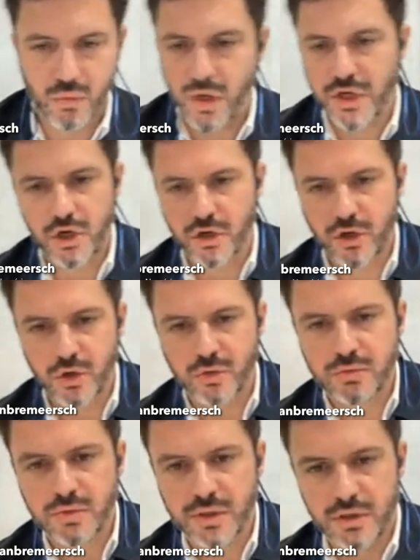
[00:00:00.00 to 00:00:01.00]
1 year
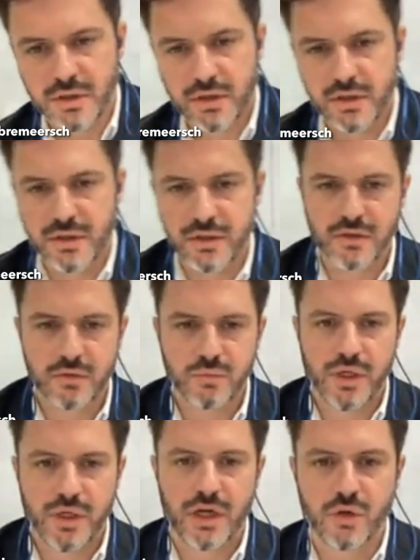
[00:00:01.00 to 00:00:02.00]
ago,
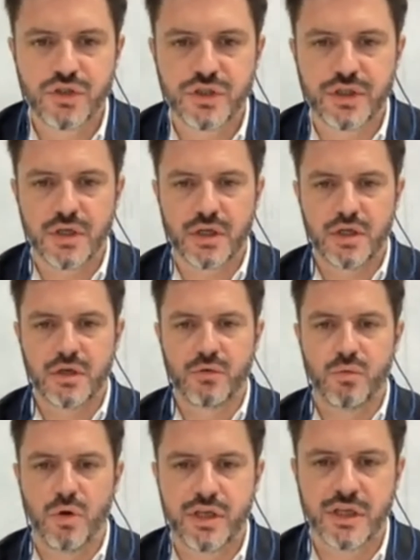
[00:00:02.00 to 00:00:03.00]
we launched a
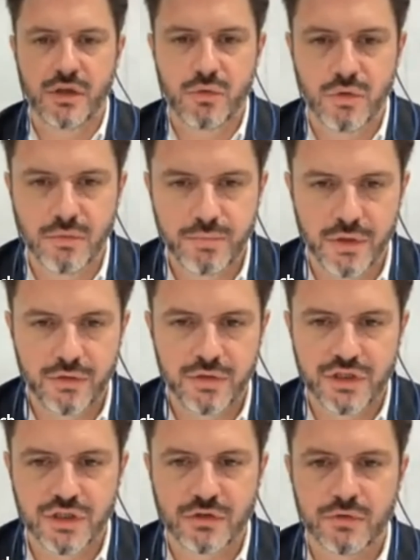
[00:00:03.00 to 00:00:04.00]
working group on
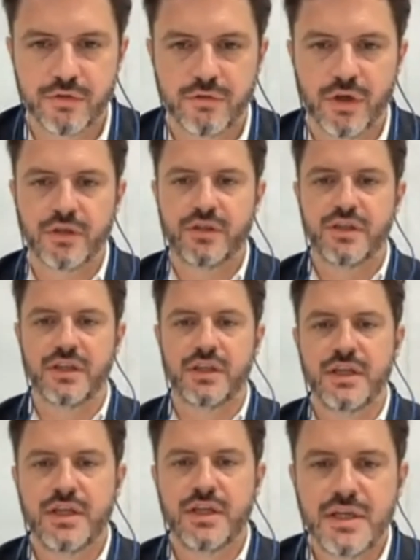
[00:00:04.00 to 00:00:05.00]
digital
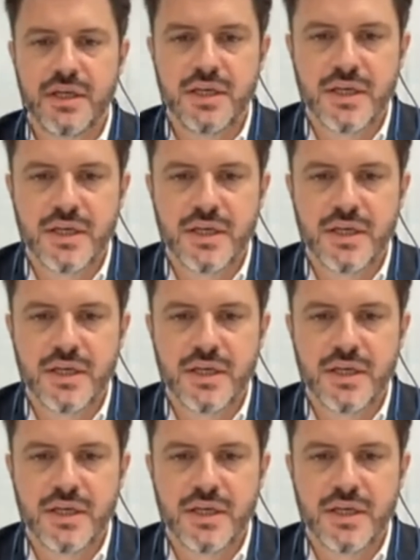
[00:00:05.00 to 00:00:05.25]
sovereignty.